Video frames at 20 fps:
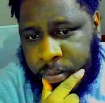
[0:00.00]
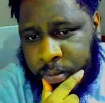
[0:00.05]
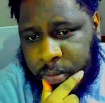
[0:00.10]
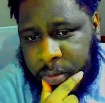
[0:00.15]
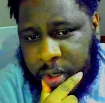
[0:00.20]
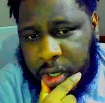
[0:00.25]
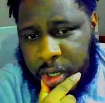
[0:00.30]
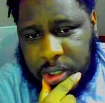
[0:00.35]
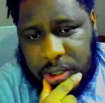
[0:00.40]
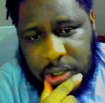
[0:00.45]

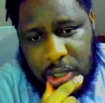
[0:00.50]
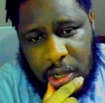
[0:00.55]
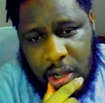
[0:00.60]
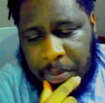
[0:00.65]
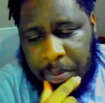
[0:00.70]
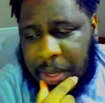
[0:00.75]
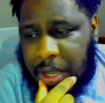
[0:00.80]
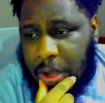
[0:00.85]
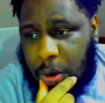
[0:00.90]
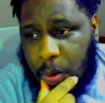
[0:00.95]
it took
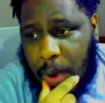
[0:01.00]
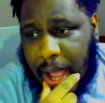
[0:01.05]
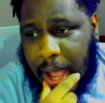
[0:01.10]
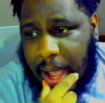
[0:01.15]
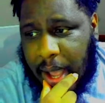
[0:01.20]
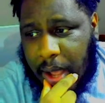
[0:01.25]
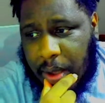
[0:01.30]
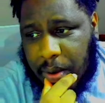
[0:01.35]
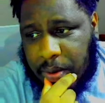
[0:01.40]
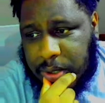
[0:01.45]
me a
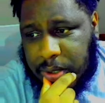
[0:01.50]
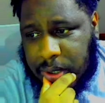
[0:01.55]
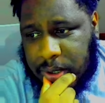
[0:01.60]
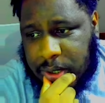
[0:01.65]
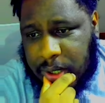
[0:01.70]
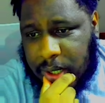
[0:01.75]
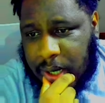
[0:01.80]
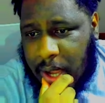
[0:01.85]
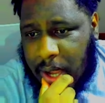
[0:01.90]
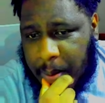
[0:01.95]
while to, to
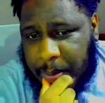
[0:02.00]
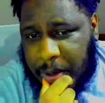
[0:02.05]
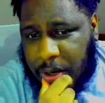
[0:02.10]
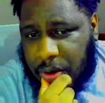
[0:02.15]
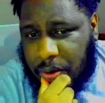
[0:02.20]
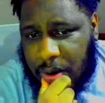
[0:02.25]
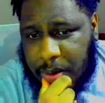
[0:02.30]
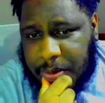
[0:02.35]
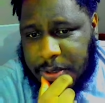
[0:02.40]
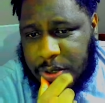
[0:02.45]
come to
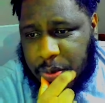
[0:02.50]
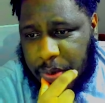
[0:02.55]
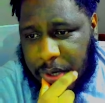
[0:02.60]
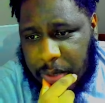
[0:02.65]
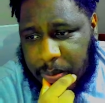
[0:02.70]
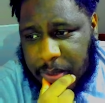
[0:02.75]
grips with it,